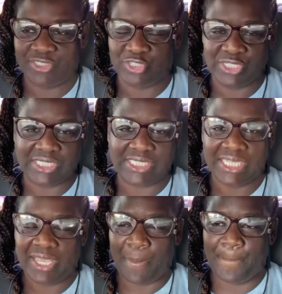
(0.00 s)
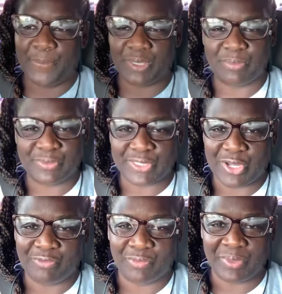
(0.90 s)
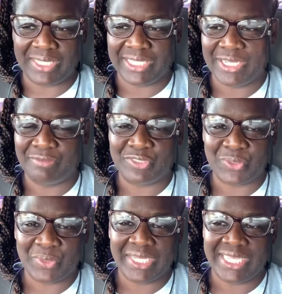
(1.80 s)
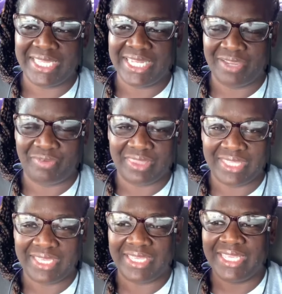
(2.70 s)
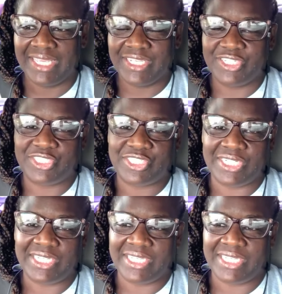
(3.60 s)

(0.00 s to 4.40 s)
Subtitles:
just bubbles over with love, joy, and everything, she